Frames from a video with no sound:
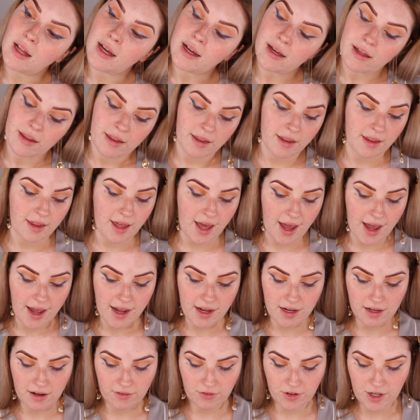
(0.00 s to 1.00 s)
like
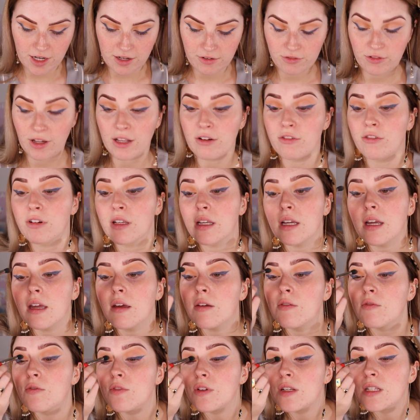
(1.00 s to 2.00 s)
that. I've kind of like really
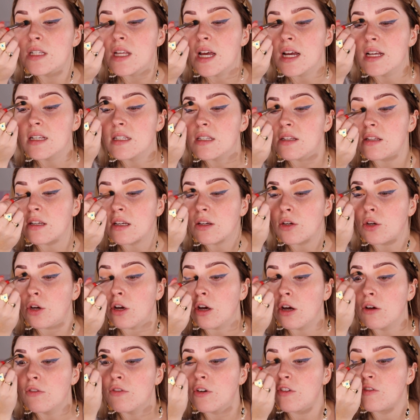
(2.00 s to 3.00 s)
emphasized the
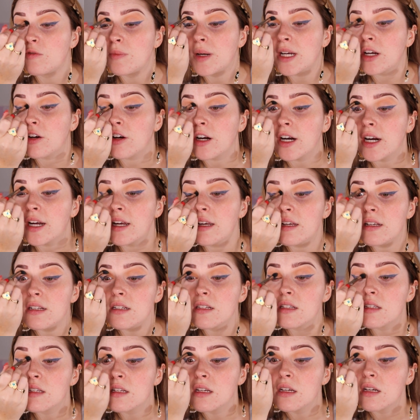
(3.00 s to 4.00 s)
curve of my
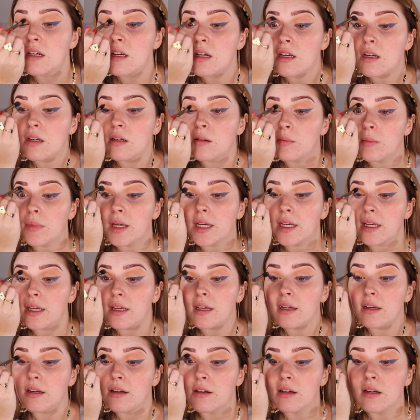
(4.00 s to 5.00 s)
crease,
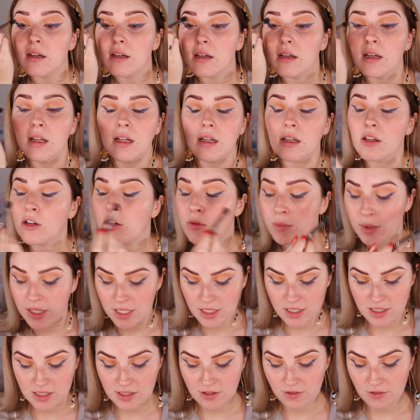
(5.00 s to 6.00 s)
making it a little bit